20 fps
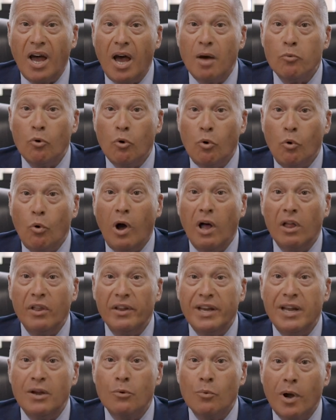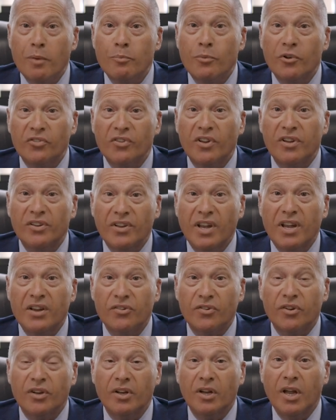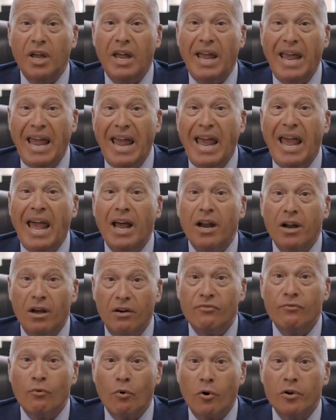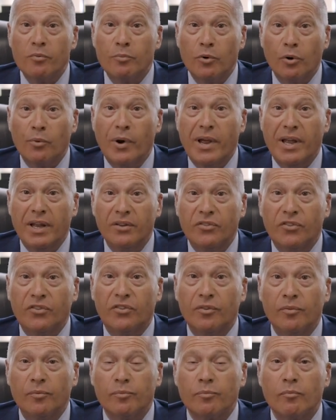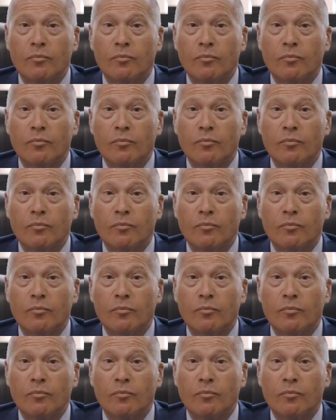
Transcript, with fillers: top quality representation at affordable rates.